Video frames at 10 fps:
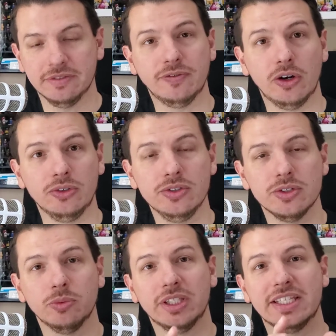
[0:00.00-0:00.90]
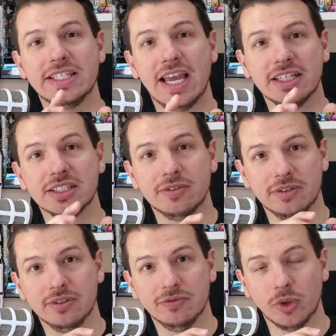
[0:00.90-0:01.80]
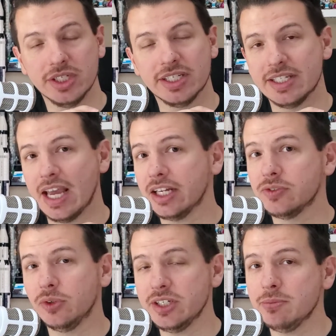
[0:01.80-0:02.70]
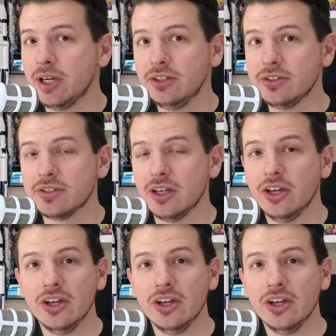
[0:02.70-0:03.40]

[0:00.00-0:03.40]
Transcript: phones with the text, voice-to-text voicemails.